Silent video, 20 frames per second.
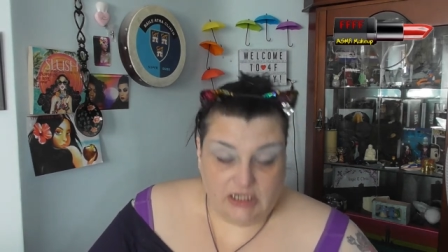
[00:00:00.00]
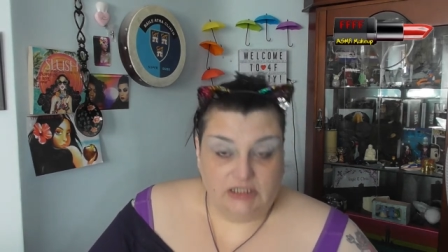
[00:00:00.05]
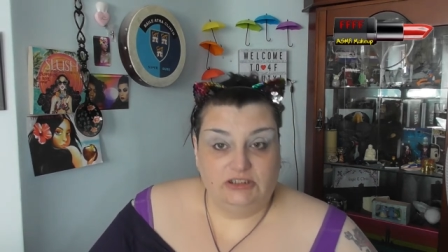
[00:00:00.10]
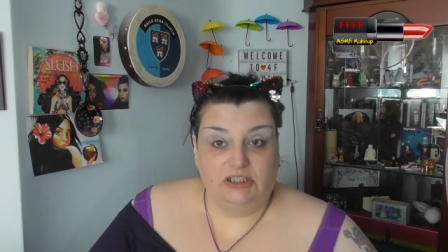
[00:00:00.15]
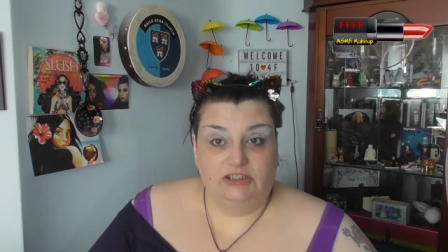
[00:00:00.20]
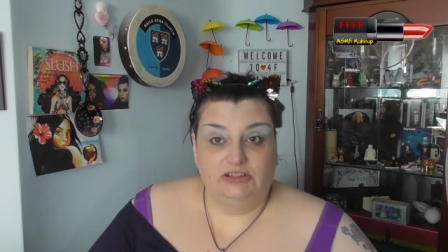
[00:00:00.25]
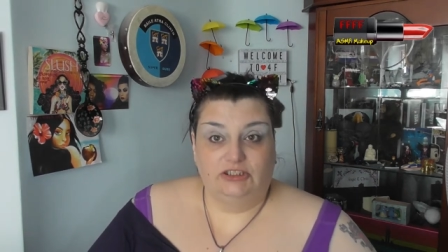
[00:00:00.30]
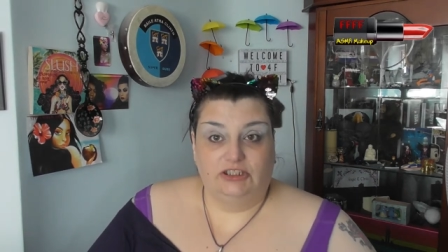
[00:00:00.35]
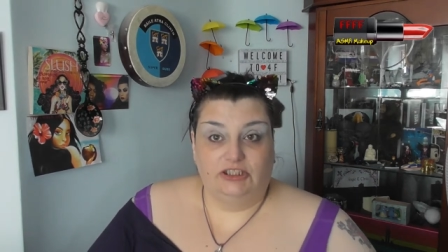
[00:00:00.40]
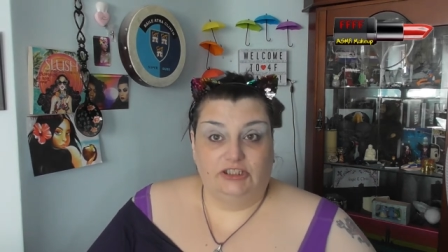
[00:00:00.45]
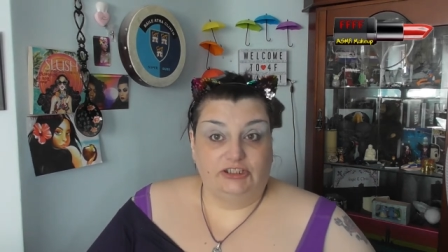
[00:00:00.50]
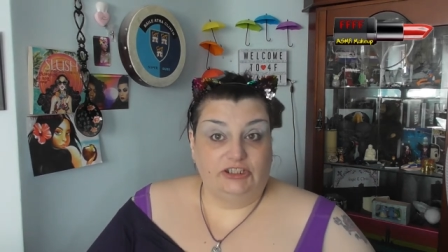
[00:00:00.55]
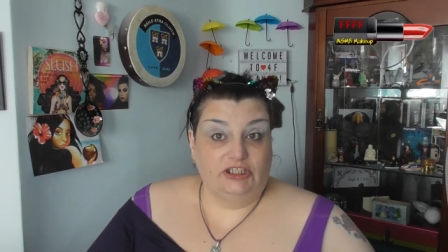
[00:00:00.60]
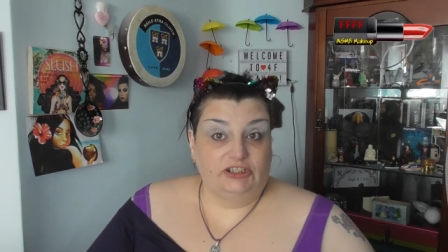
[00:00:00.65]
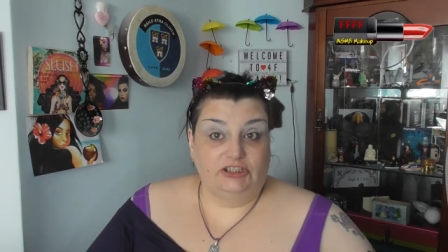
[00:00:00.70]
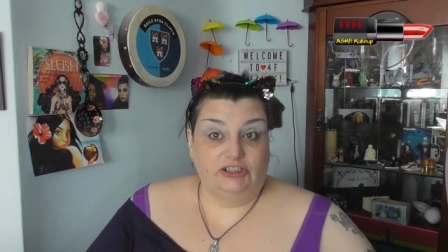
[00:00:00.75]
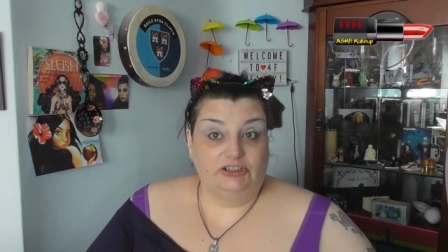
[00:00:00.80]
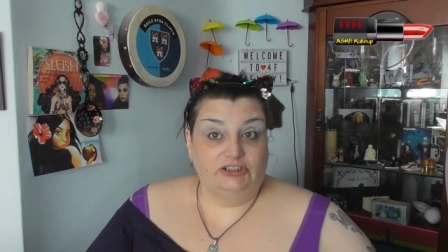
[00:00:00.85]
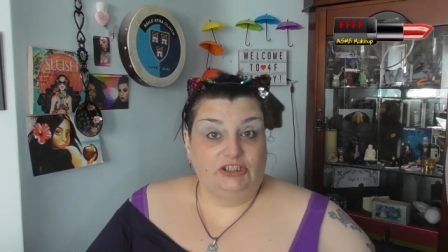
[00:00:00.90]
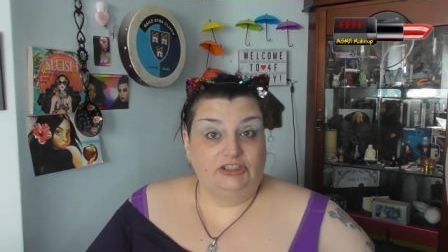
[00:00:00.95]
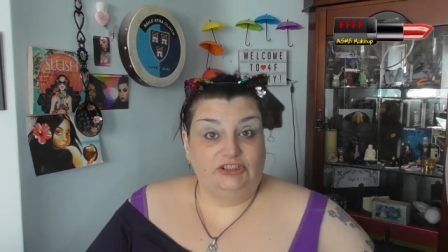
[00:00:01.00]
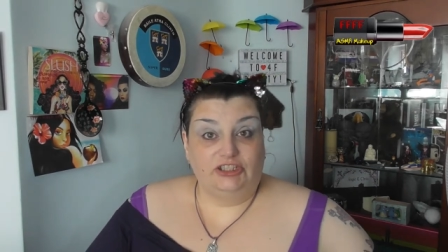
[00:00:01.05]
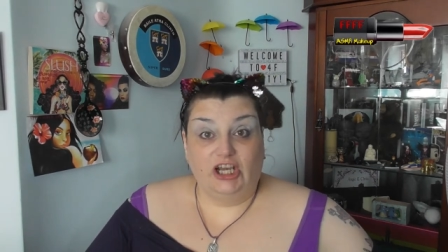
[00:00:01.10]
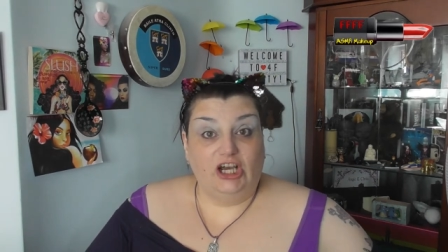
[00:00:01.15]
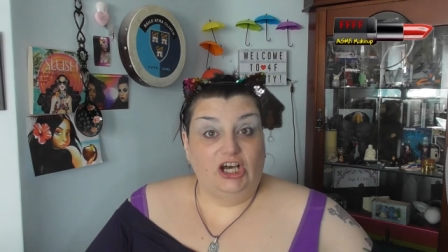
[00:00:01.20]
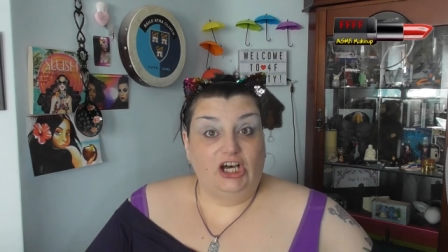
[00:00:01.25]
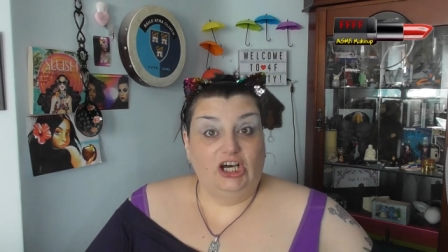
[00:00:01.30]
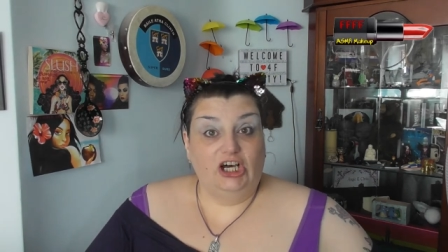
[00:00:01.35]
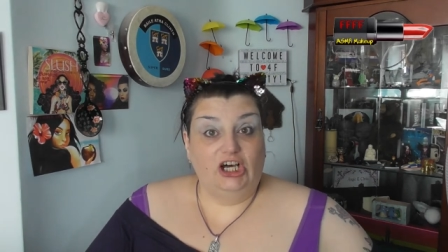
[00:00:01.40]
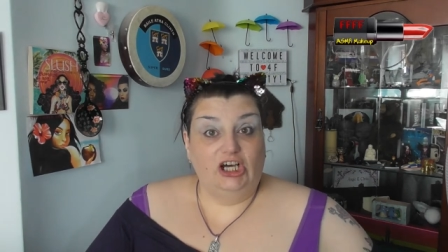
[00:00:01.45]
Da, da, da, da, da,
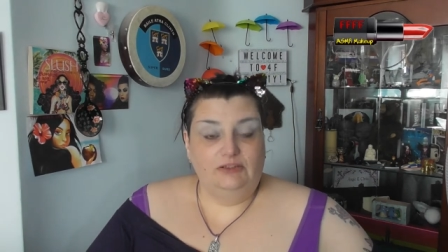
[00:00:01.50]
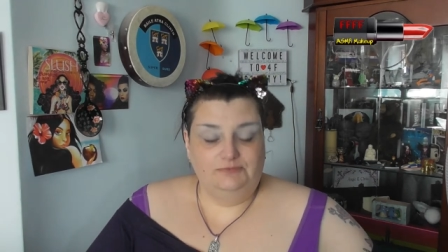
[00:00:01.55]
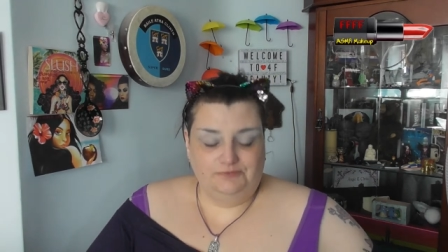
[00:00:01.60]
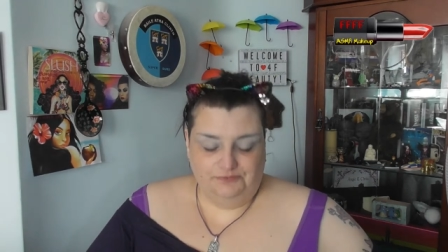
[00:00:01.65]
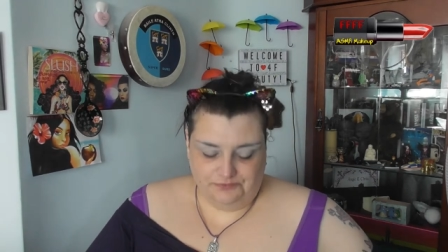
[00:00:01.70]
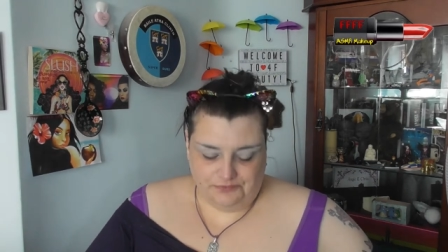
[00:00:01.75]
da.